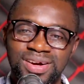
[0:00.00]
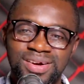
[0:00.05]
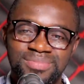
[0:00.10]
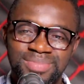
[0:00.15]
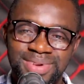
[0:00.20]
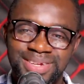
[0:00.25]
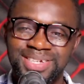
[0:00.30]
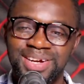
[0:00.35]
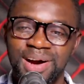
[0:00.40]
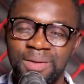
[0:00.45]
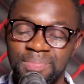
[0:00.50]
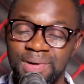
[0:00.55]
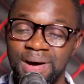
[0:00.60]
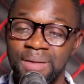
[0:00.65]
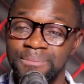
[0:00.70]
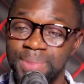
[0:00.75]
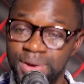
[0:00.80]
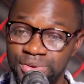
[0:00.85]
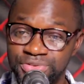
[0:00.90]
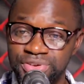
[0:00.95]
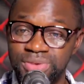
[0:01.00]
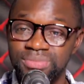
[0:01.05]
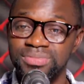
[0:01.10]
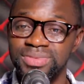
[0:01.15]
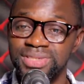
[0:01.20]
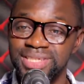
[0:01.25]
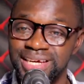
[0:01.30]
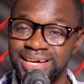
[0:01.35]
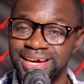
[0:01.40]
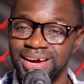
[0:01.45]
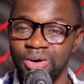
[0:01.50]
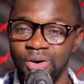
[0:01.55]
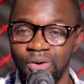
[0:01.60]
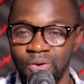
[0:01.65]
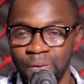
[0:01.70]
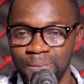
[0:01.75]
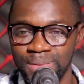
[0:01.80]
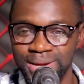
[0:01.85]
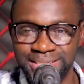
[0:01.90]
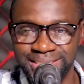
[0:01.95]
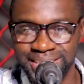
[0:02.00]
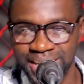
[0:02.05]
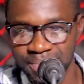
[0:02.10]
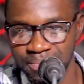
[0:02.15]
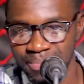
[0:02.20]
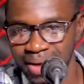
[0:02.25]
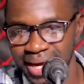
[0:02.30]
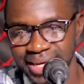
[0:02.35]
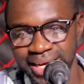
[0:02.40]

me chia pa big dream say e o comment e mba